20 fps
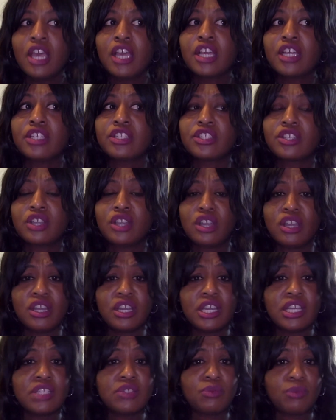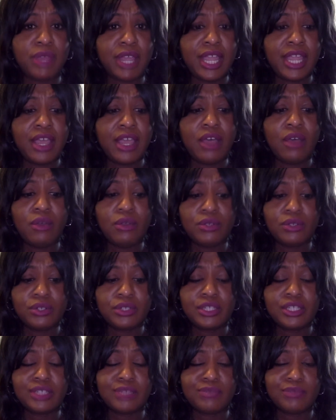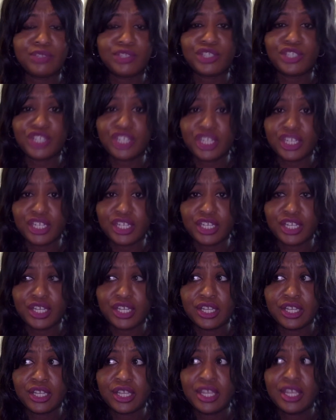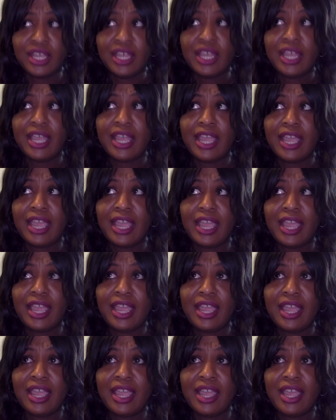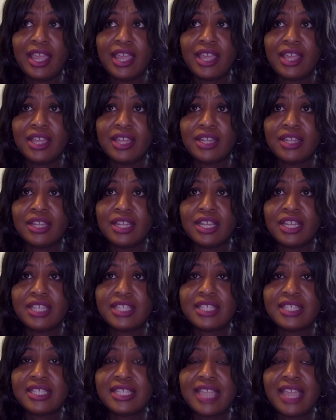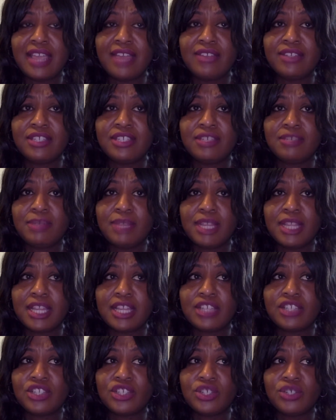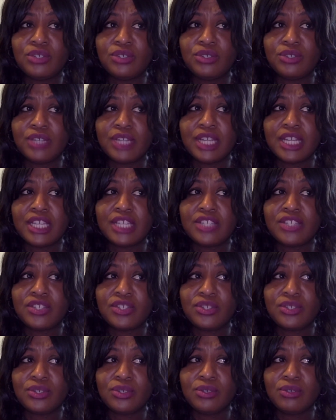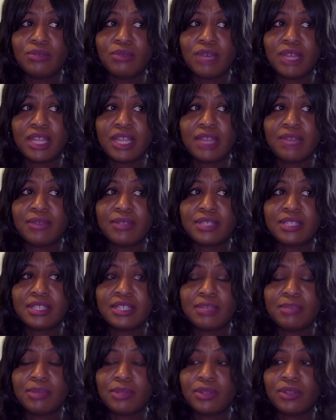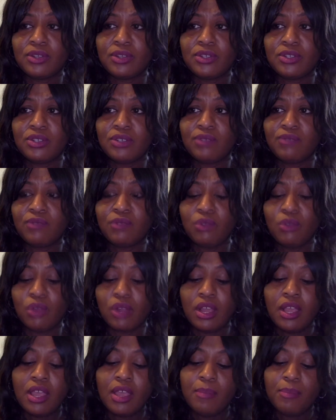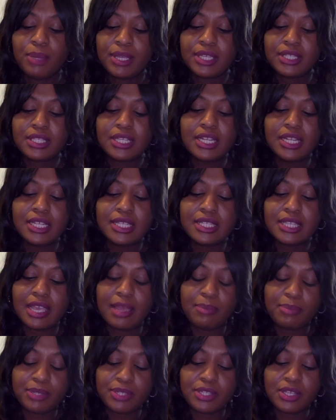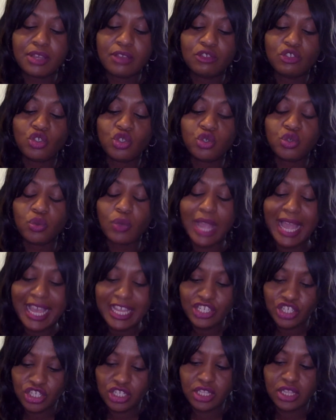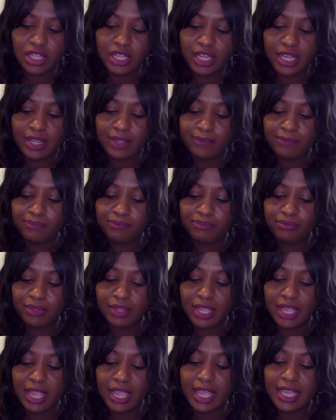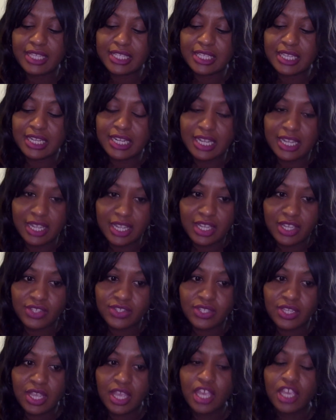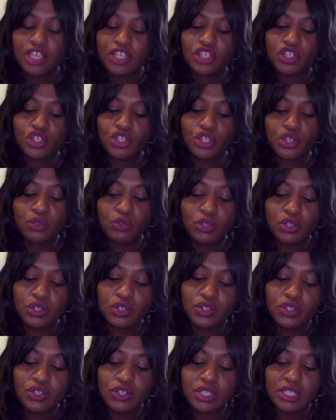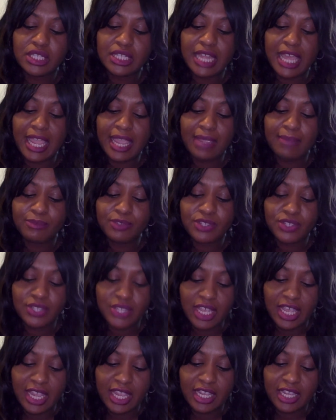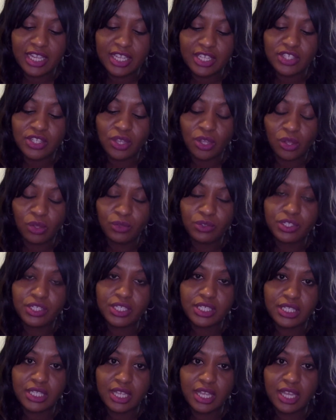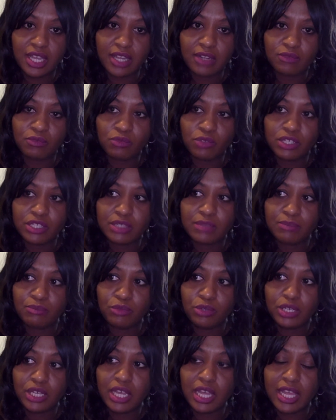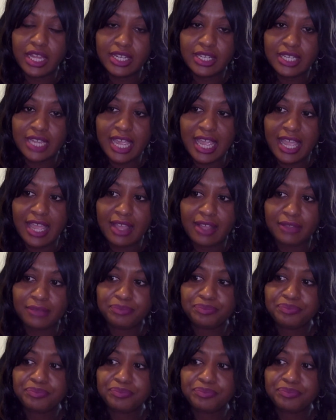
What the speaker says: because Kurt is way older than Rashida. And it sounds to me like Shooter is too, while they were sleeping dirt floor. Because in this episode, tragically as it is, Shooter's namesake, his oldest son, was gunned down.